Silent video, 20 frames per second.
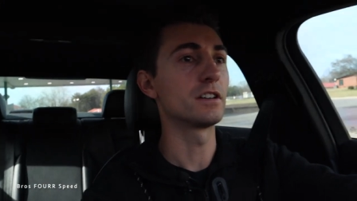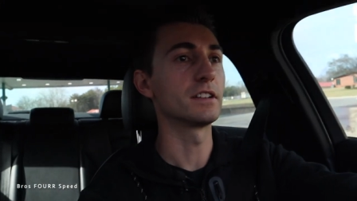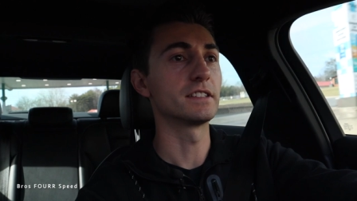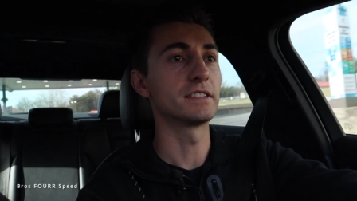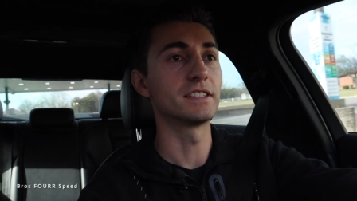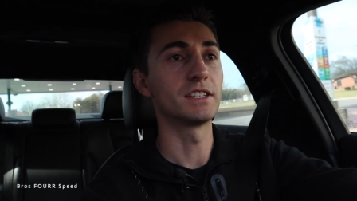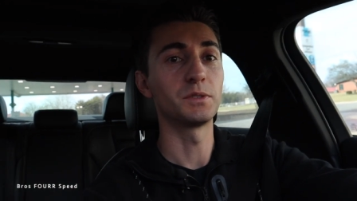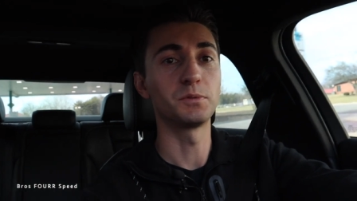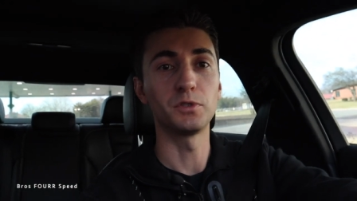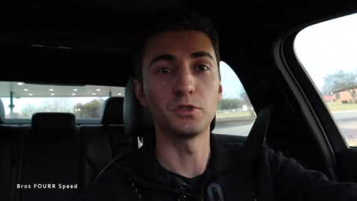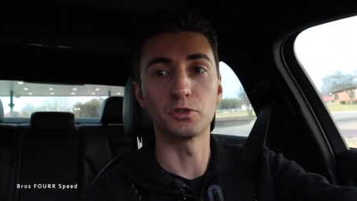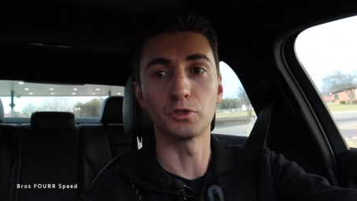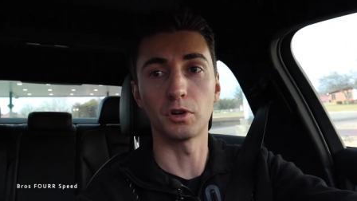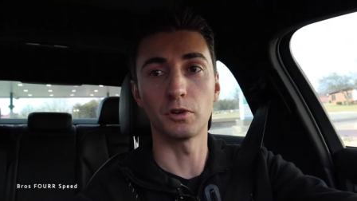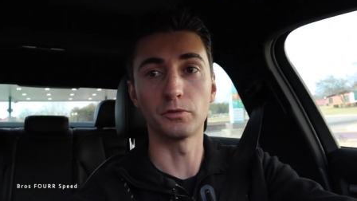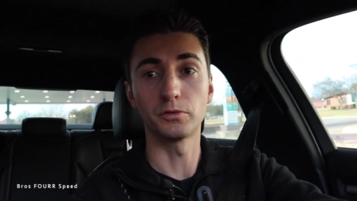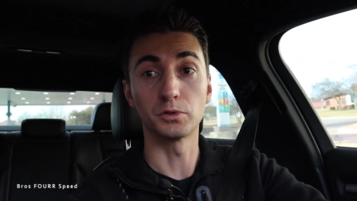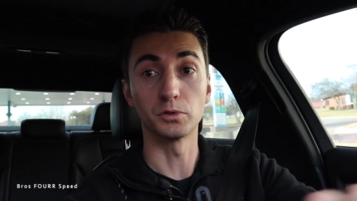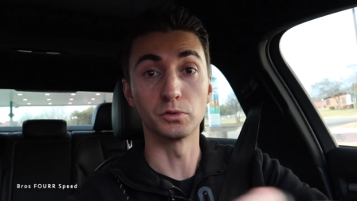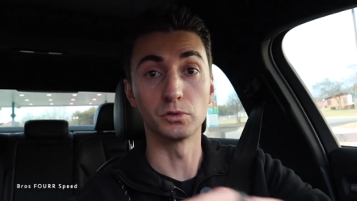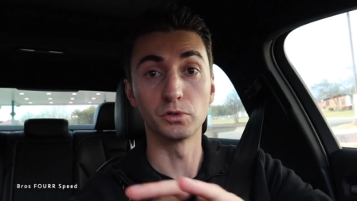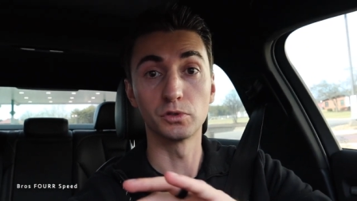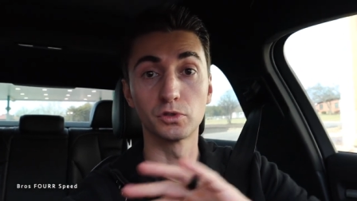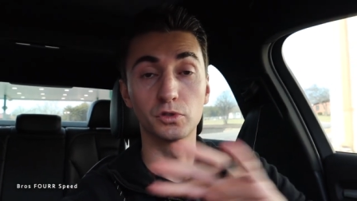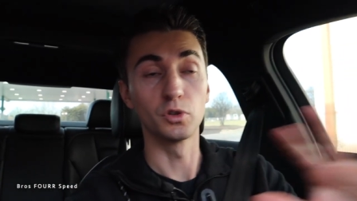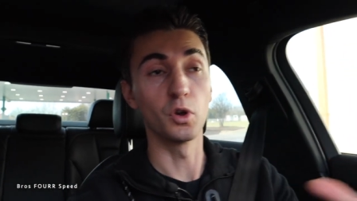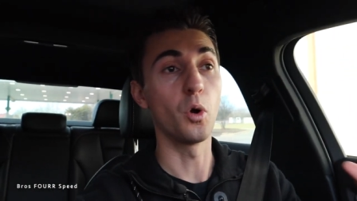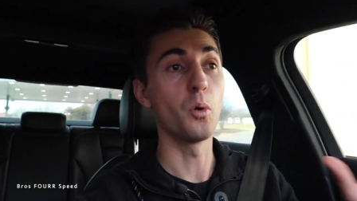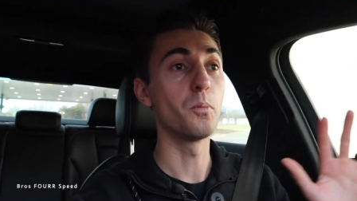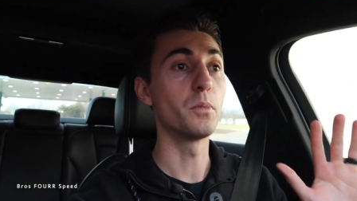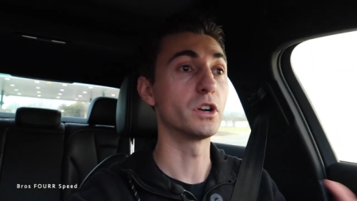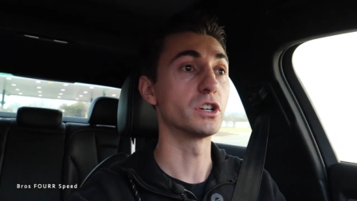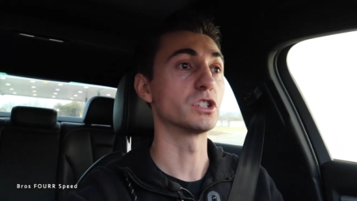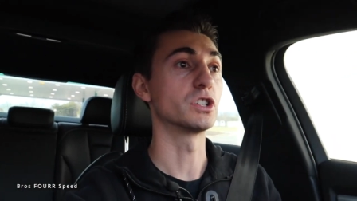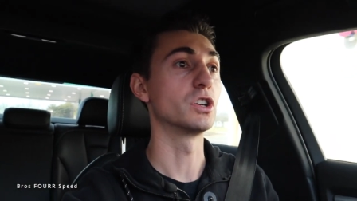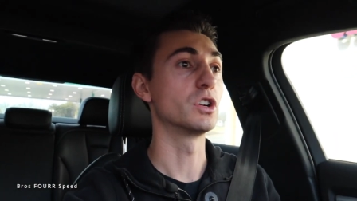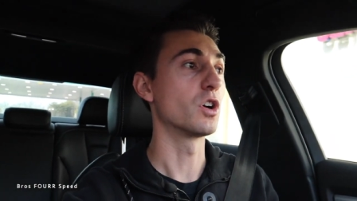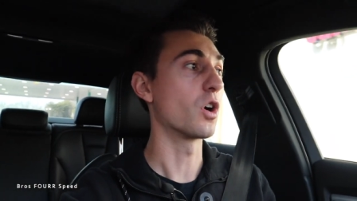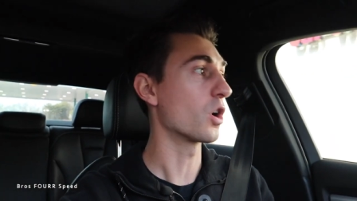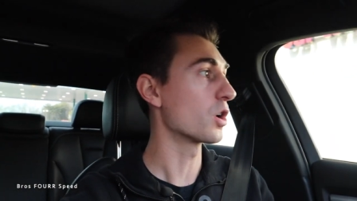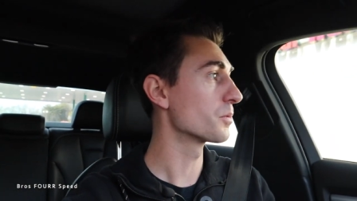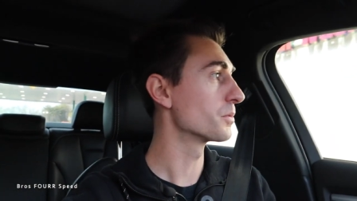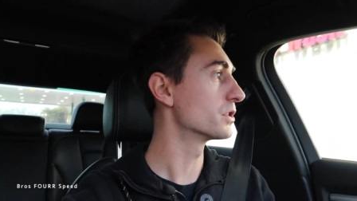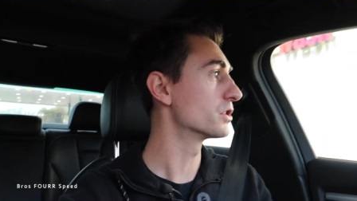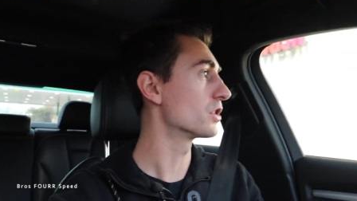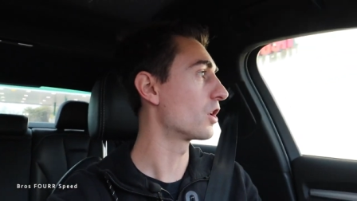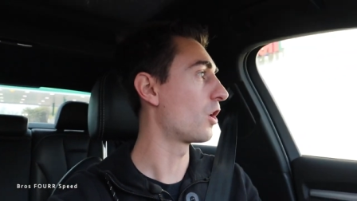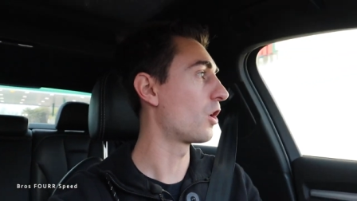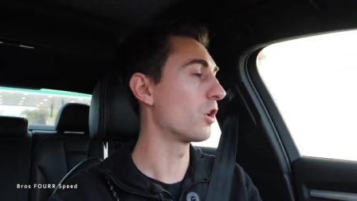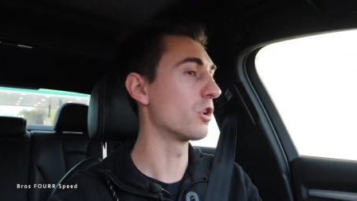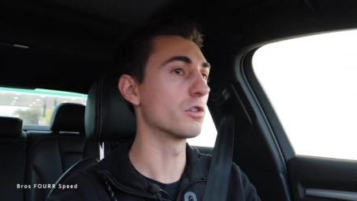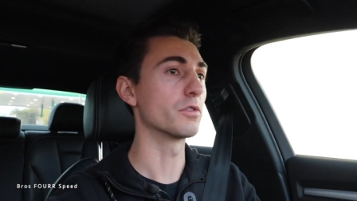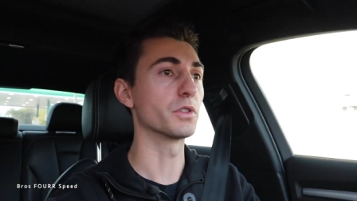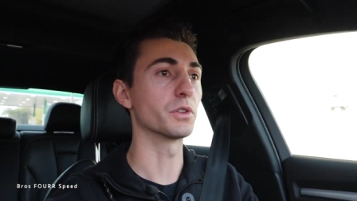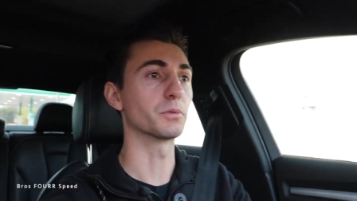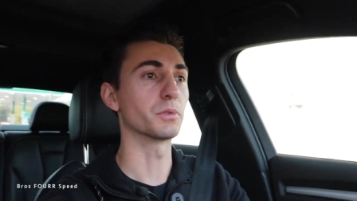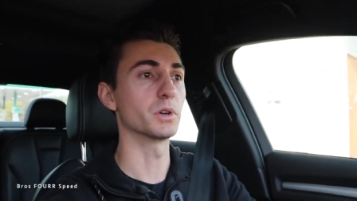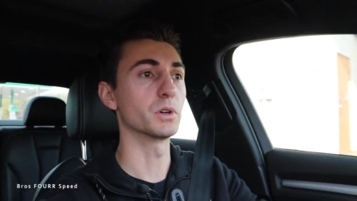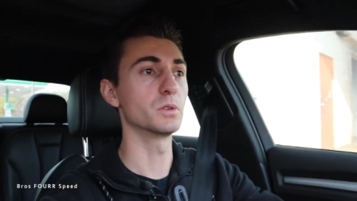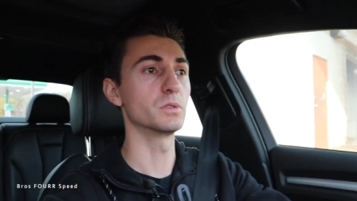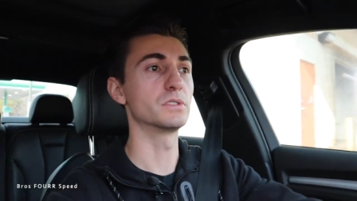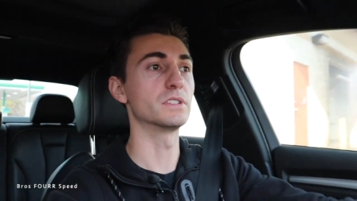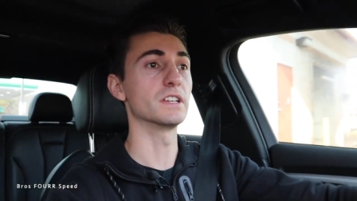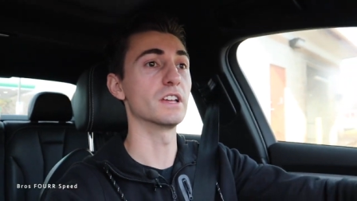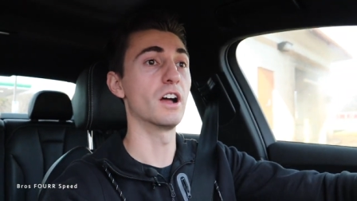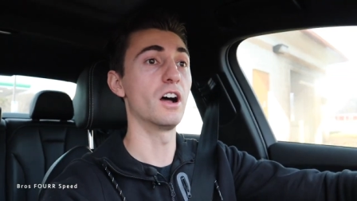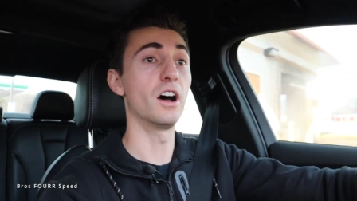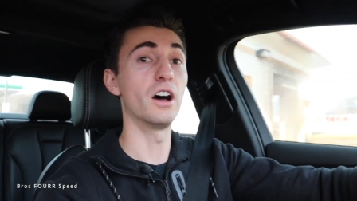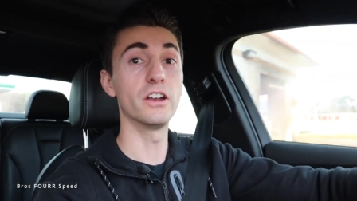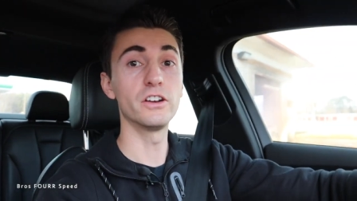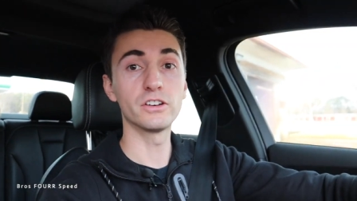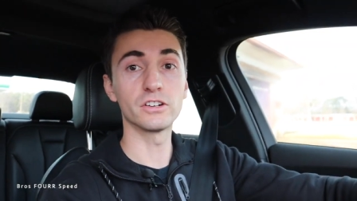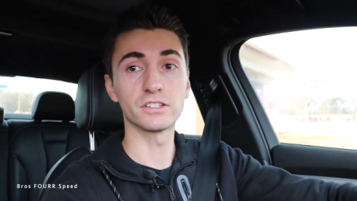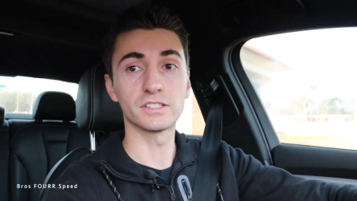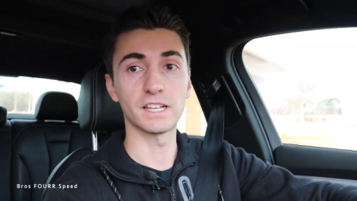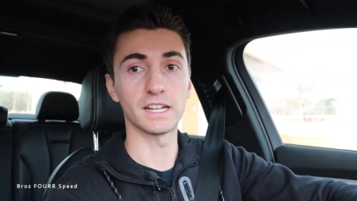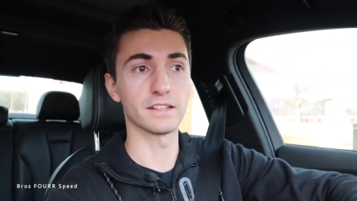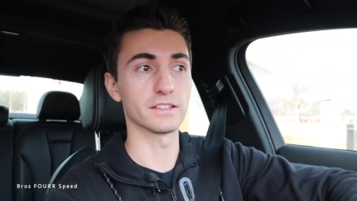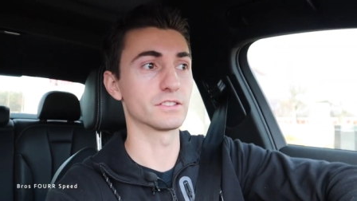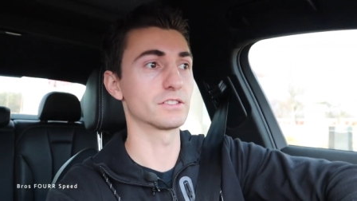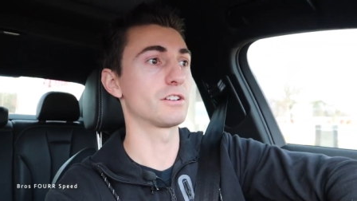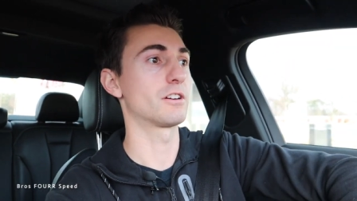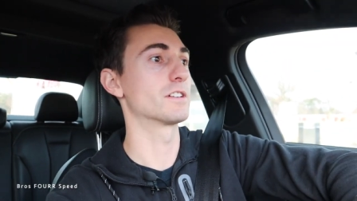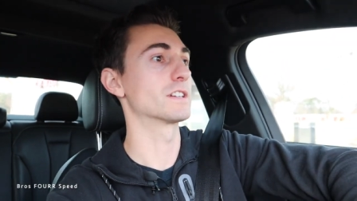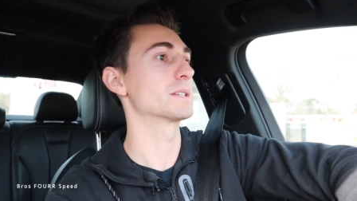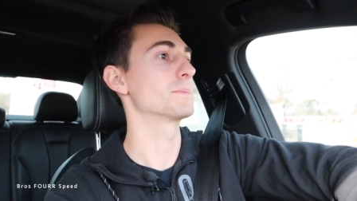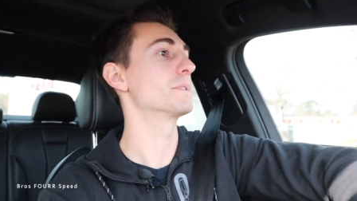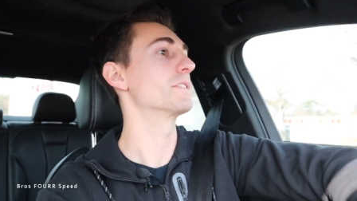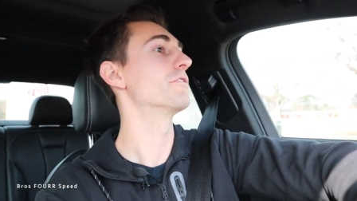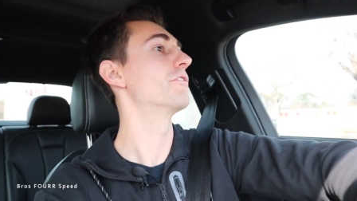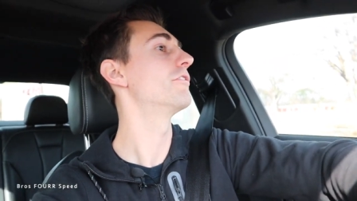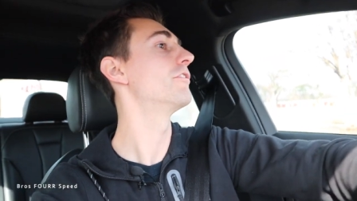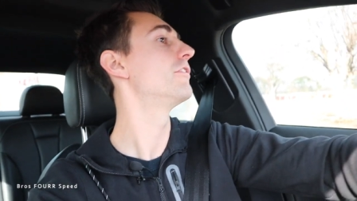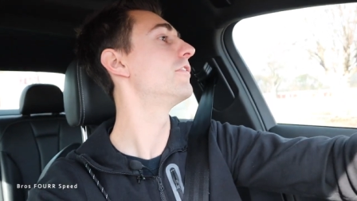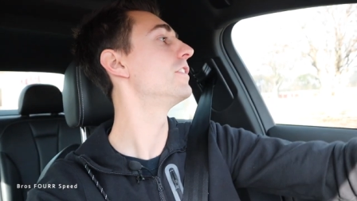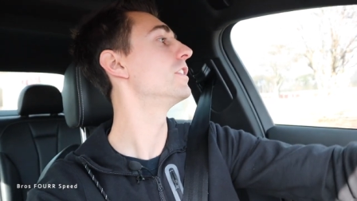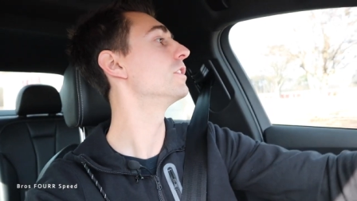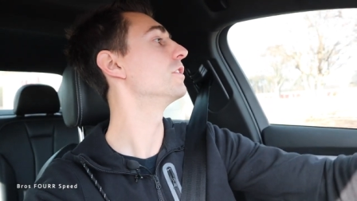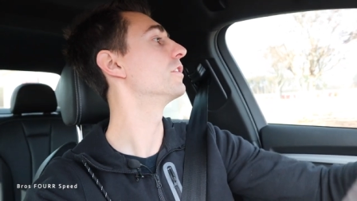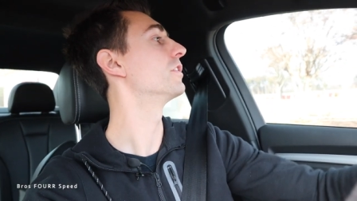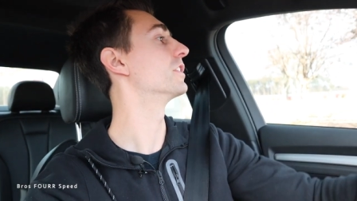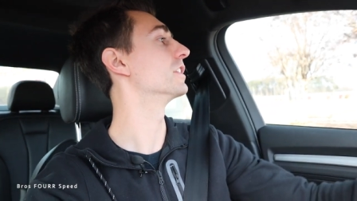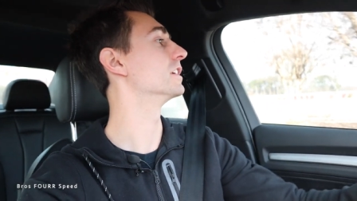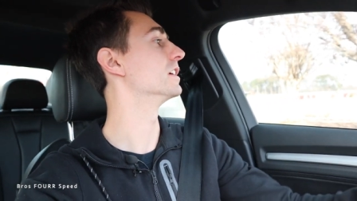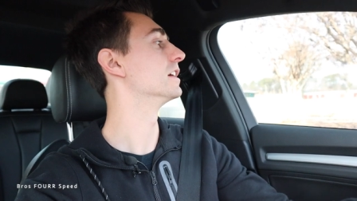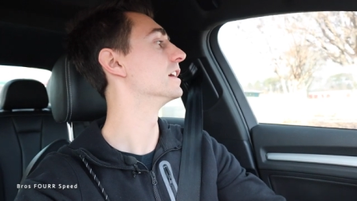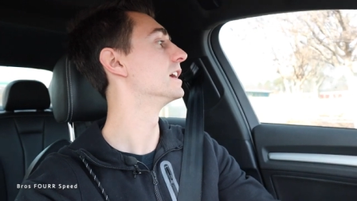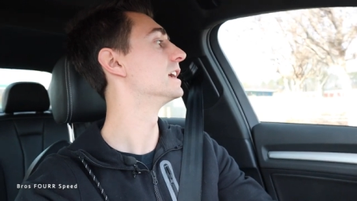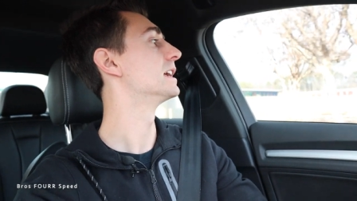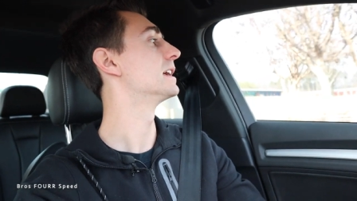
And since we drove through so much garbage all over the roads, the underside of this car is gonna be filthy.